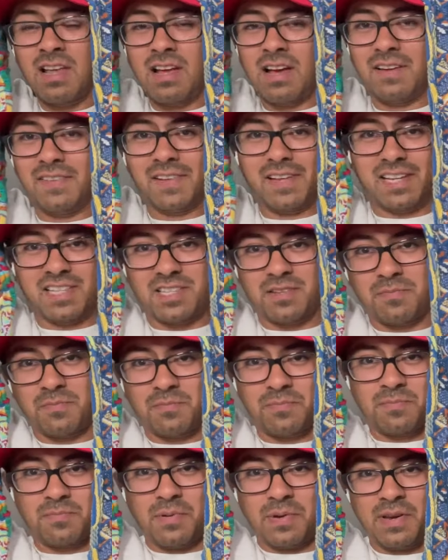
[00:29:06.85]
I feel like it's a
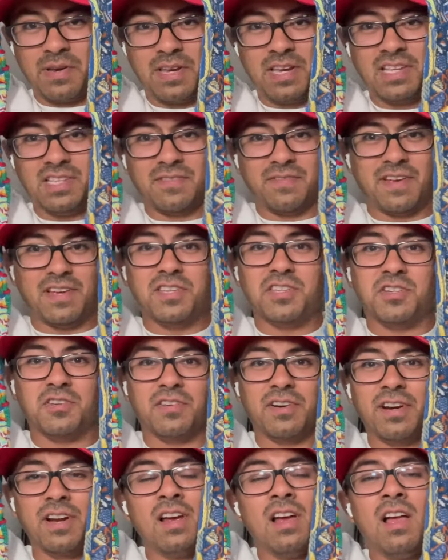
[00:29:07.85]
piece of
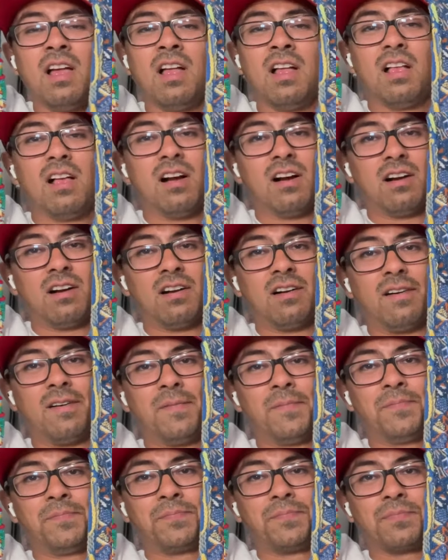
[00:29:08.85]
history,
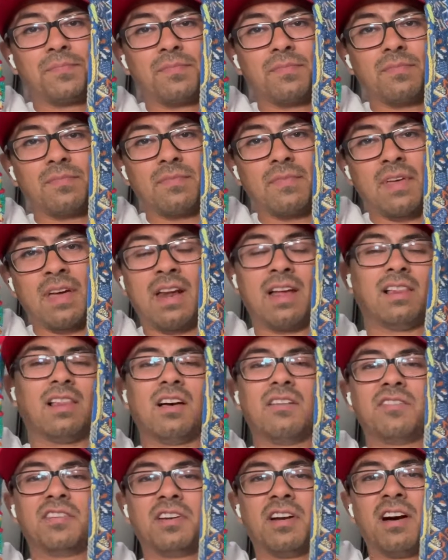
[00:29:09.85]
and I
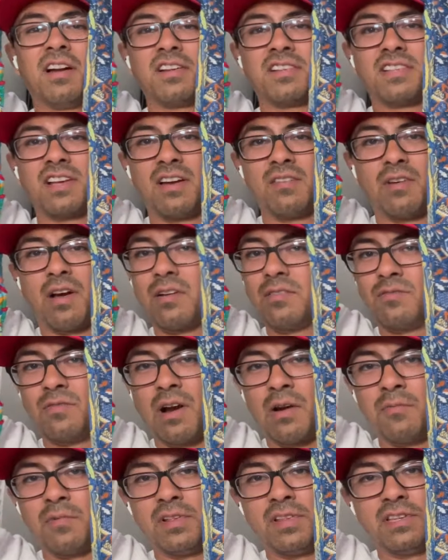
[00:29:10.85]
love it. Honestly, I
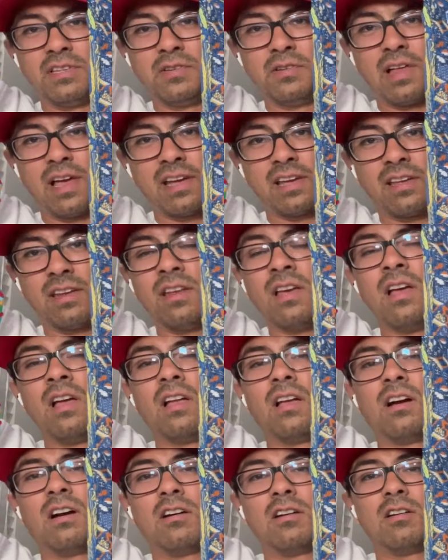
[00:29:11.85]
really do like it.
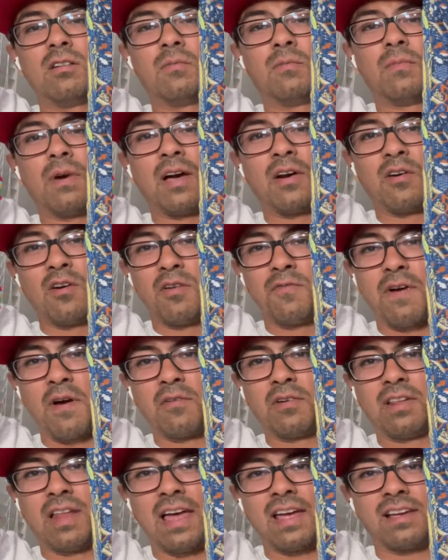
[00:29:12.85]
I don't know if I
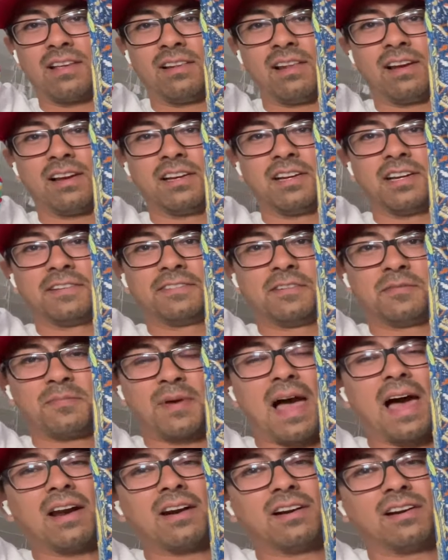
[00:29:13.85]
would like a different
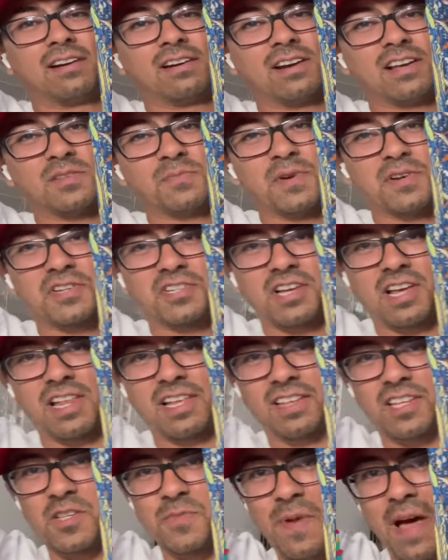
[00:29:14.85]
pattern as much as I like
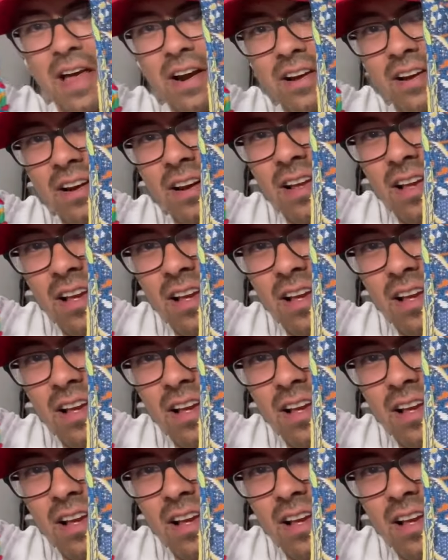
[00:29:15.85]
this pattern.